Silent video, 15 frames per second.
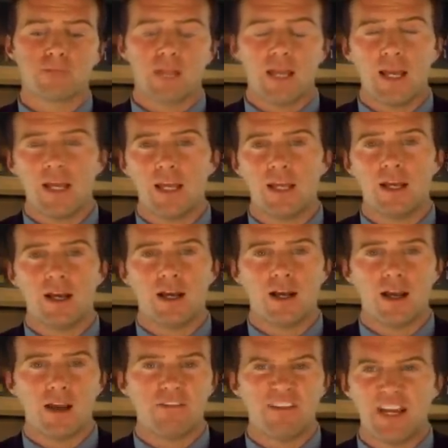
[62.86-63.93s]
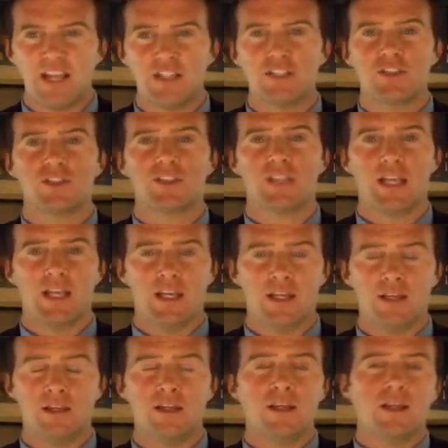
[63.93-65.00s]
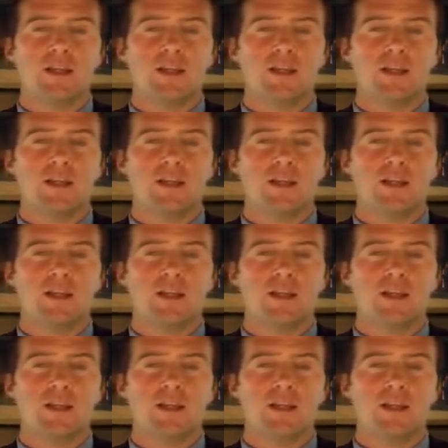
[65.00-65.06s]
hey, I have aging skin